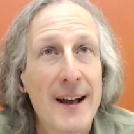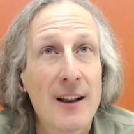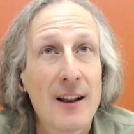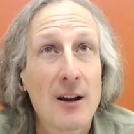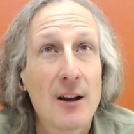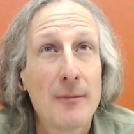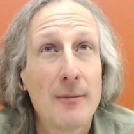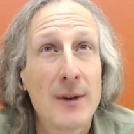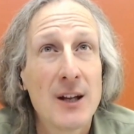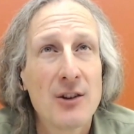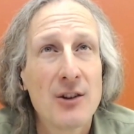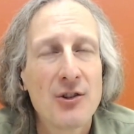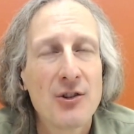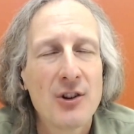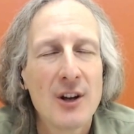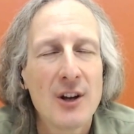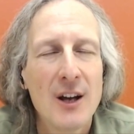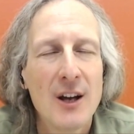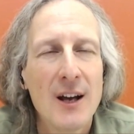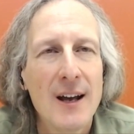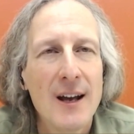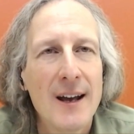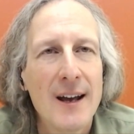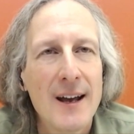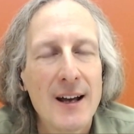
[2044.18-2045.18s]
Element,
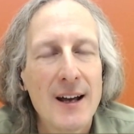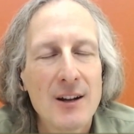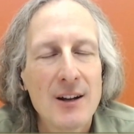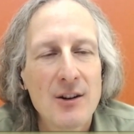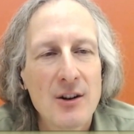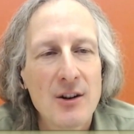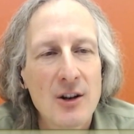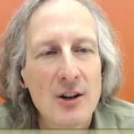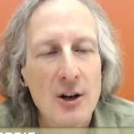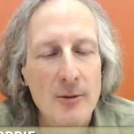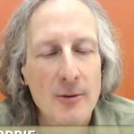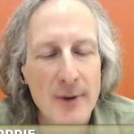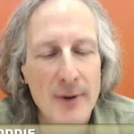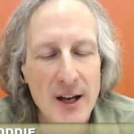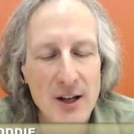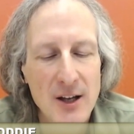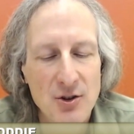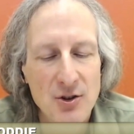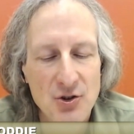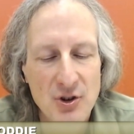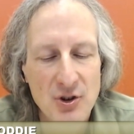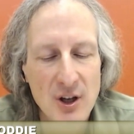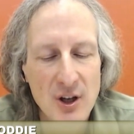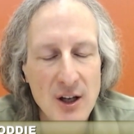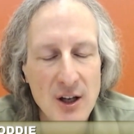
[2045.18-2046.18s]
and Kinoma
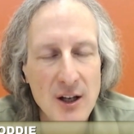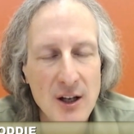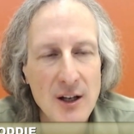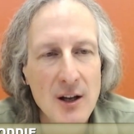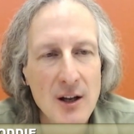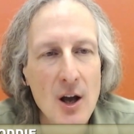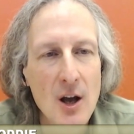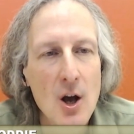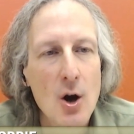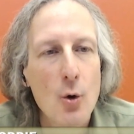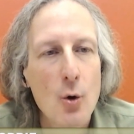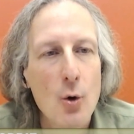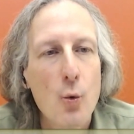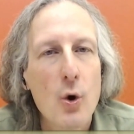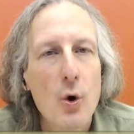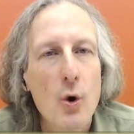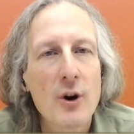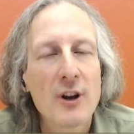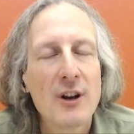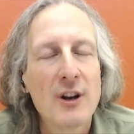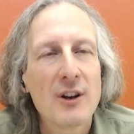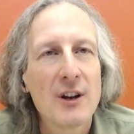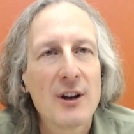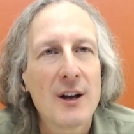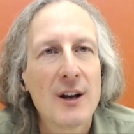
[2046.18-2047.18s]
HD
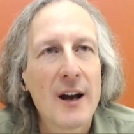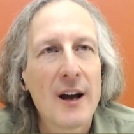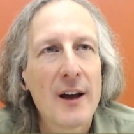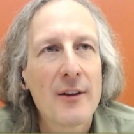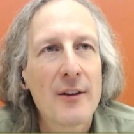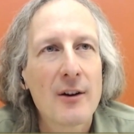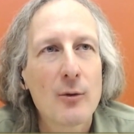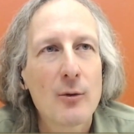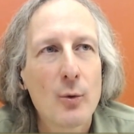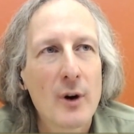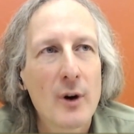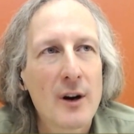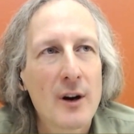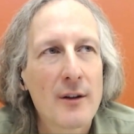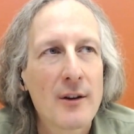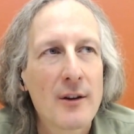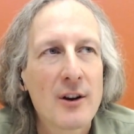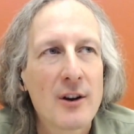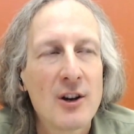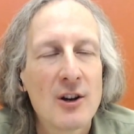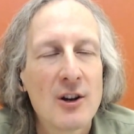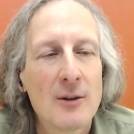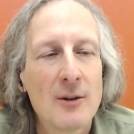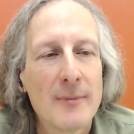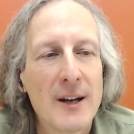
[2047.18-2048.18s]
working together where the
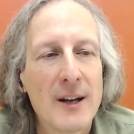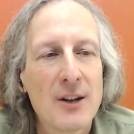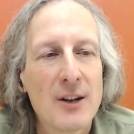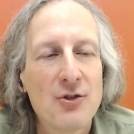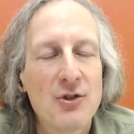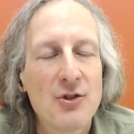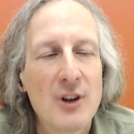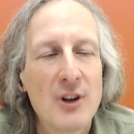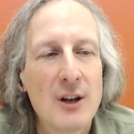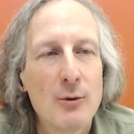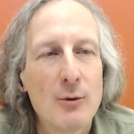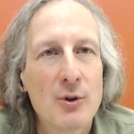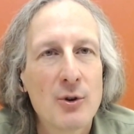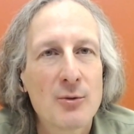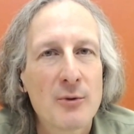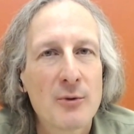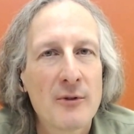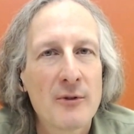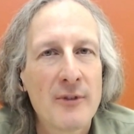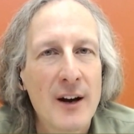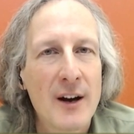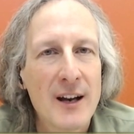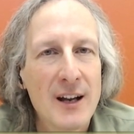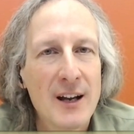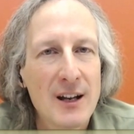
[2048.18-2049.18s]
Kinoma HD was
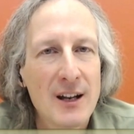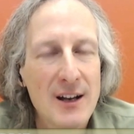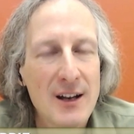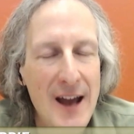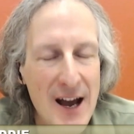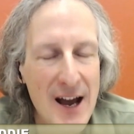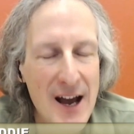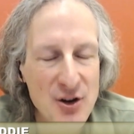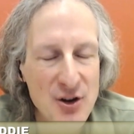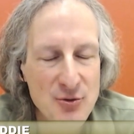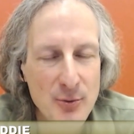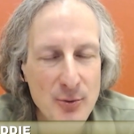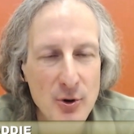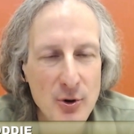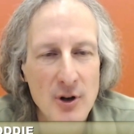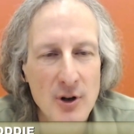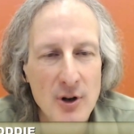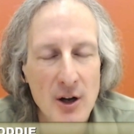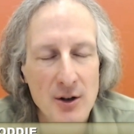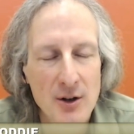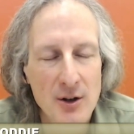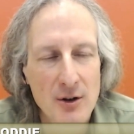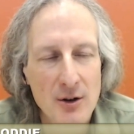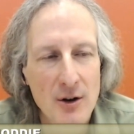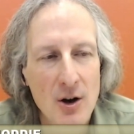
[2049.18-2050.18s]
providing a dashboard
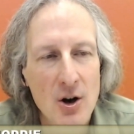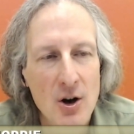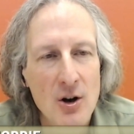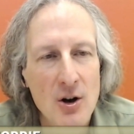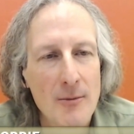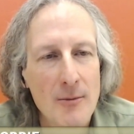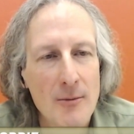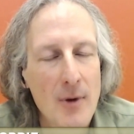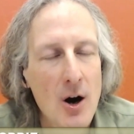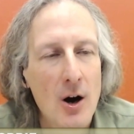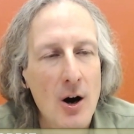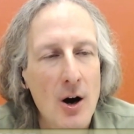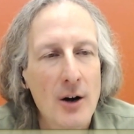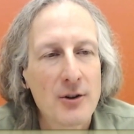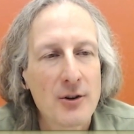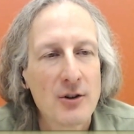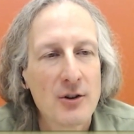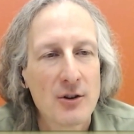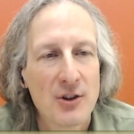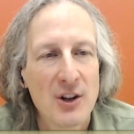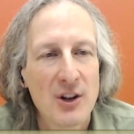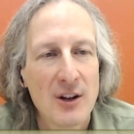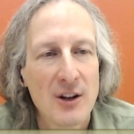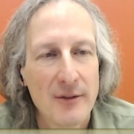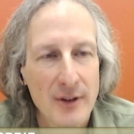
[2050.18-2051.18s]
on your home on
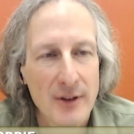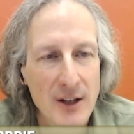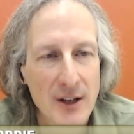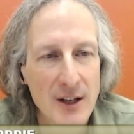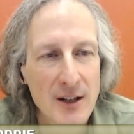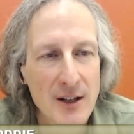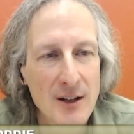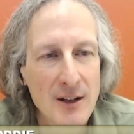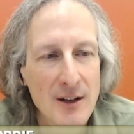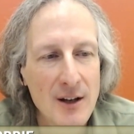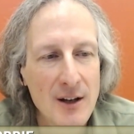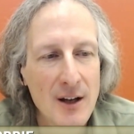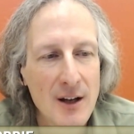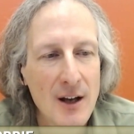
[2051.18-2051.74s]
your TV.